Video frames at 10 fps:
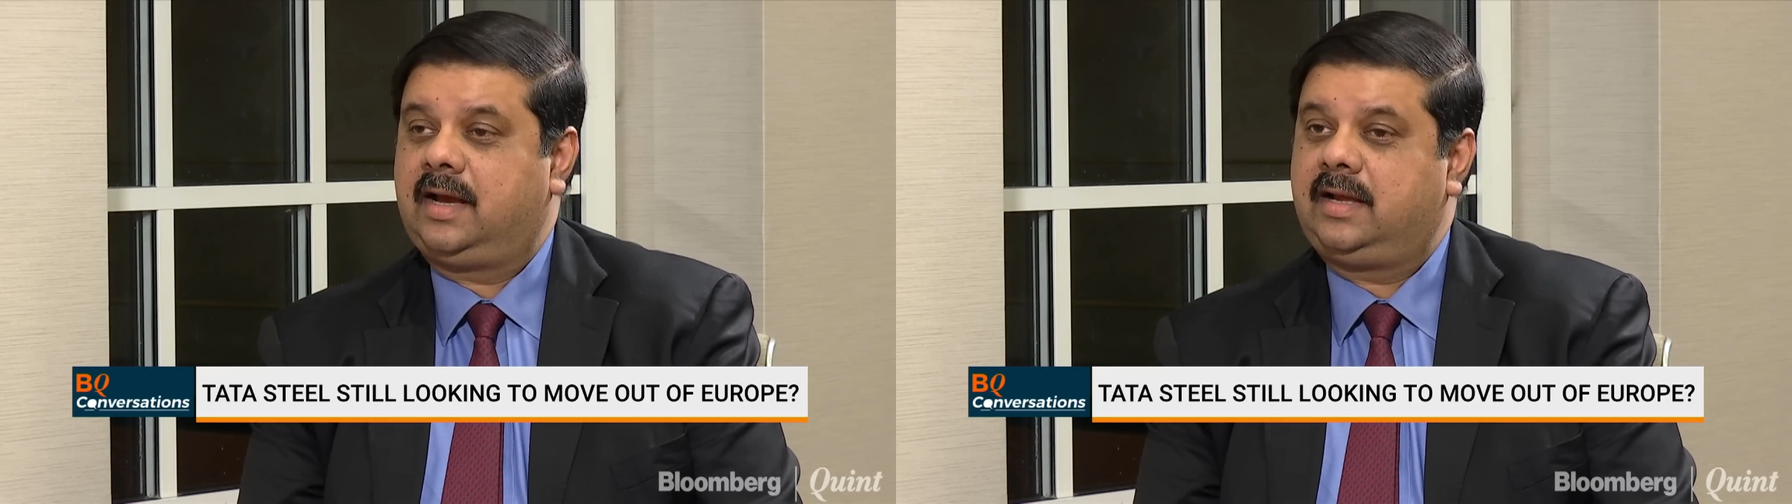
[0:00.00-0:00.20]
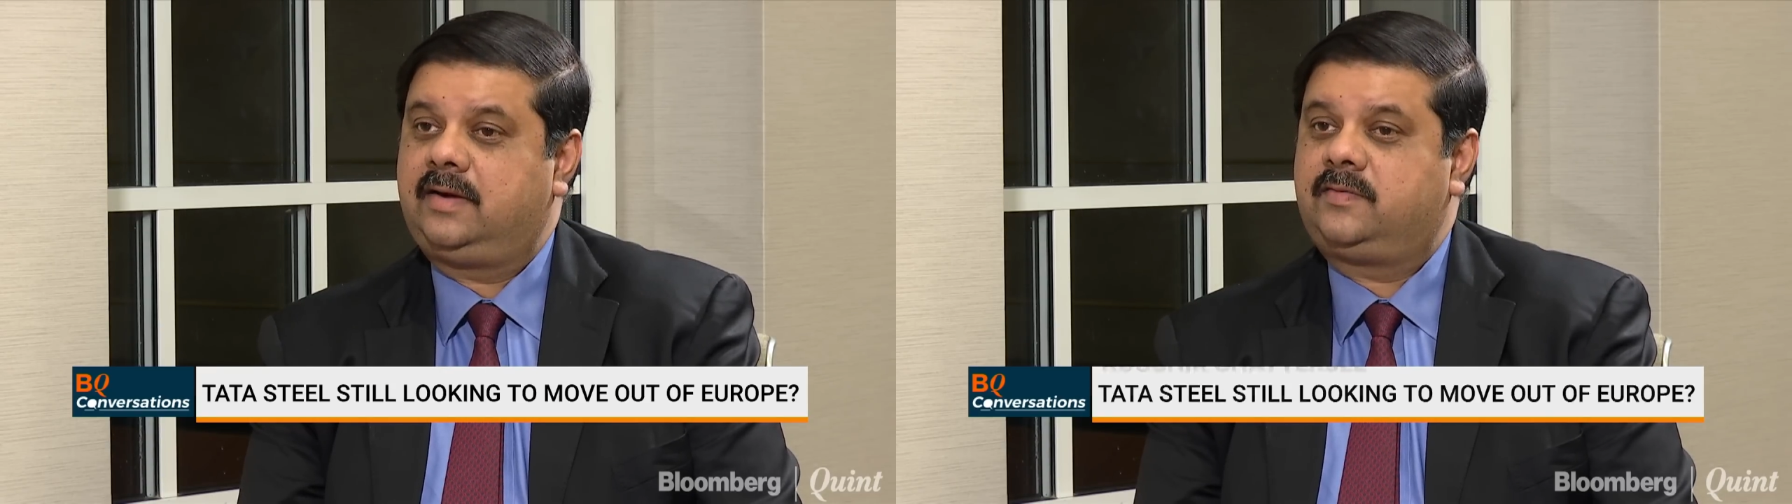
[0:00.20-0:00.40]

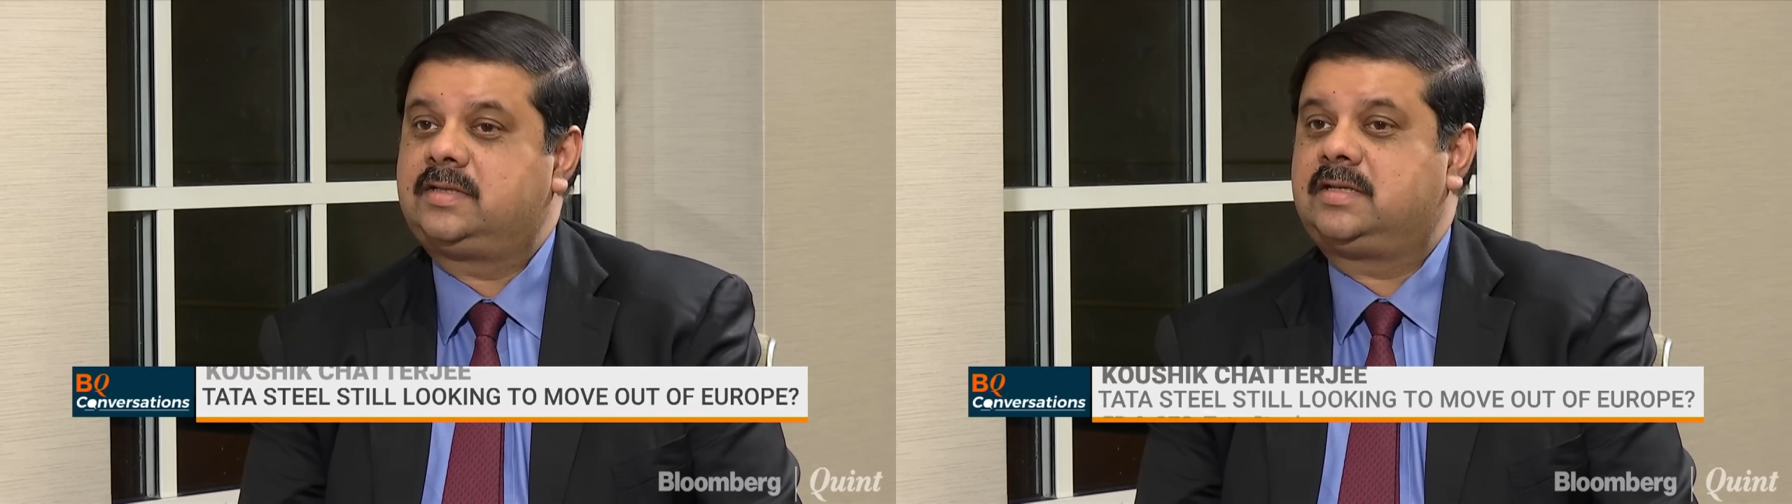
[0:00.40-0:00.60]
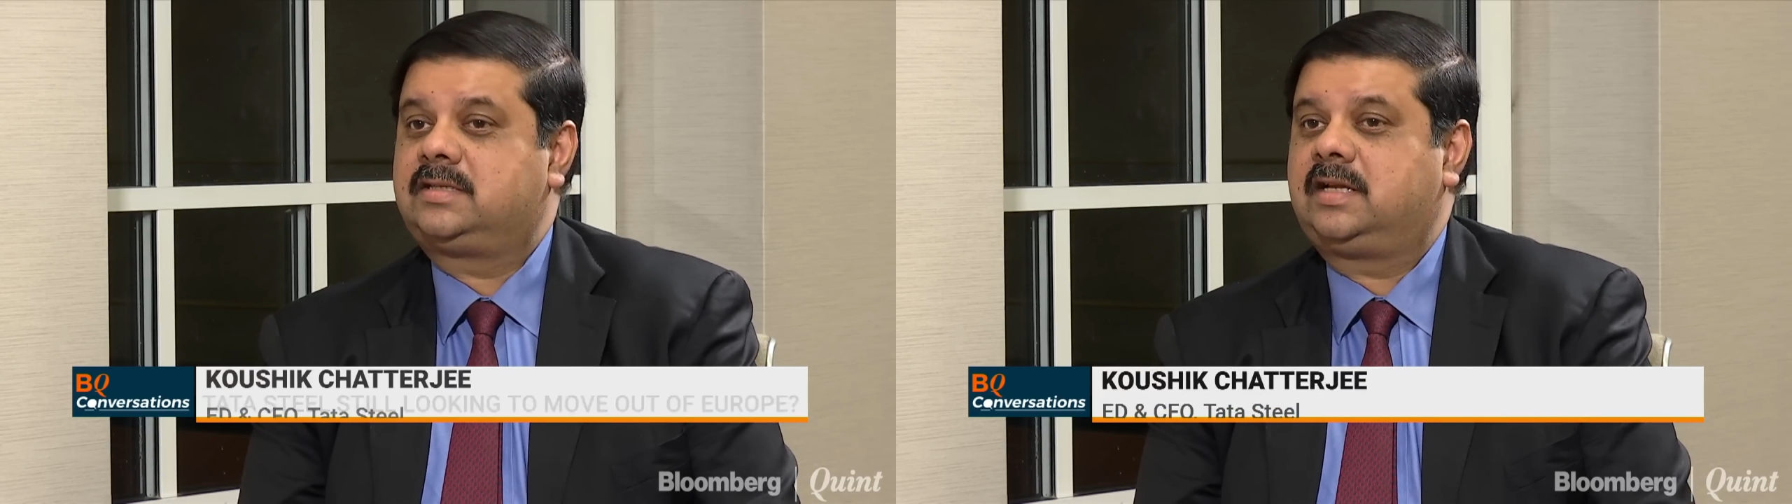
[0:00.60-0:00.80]
and it
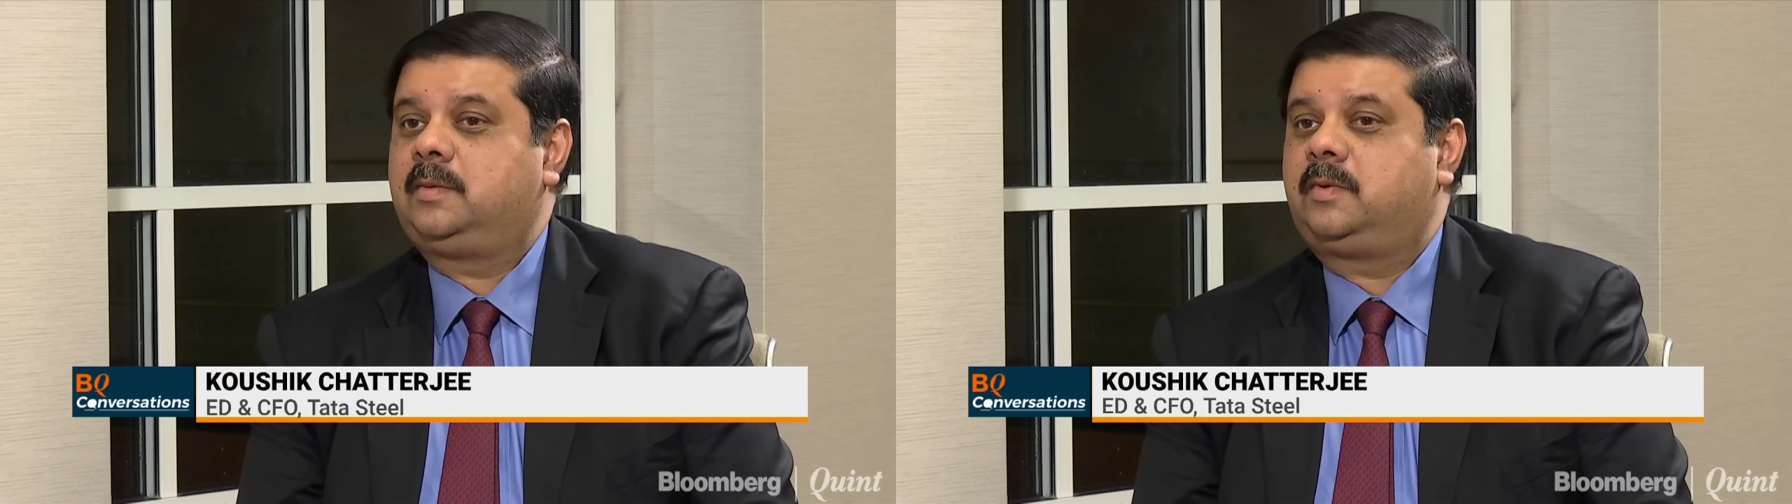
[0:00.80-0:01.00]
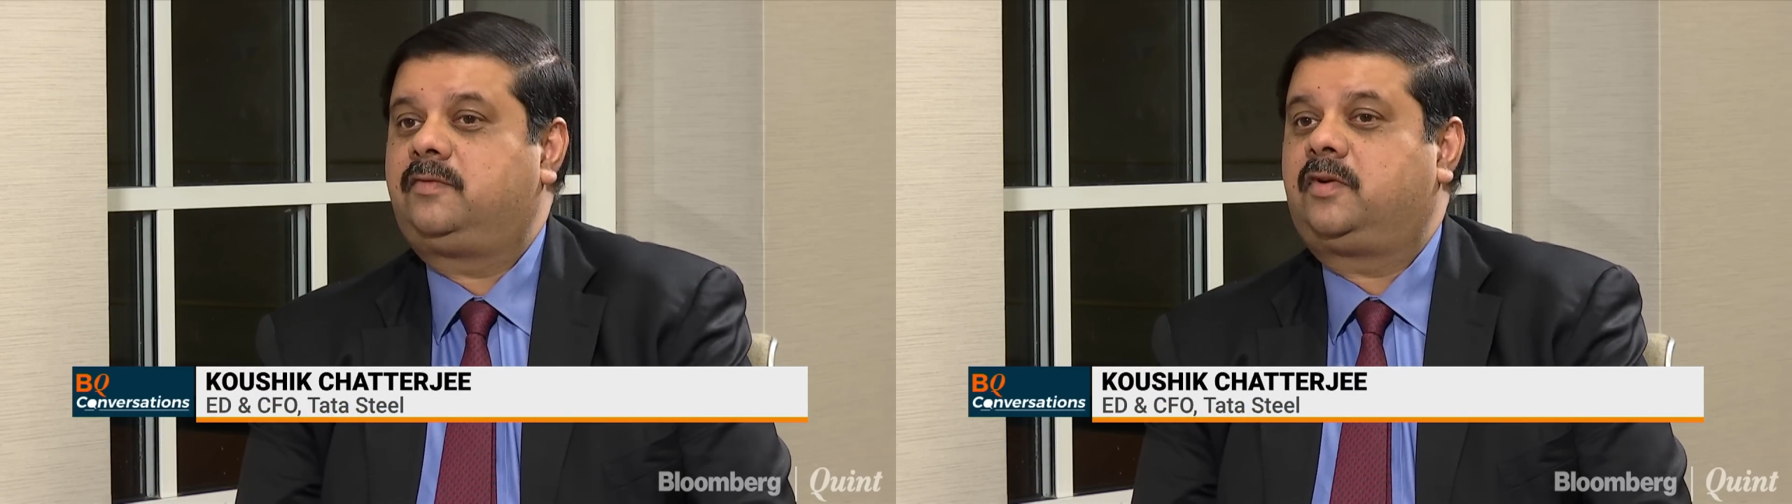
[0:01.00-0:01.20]
was sustainable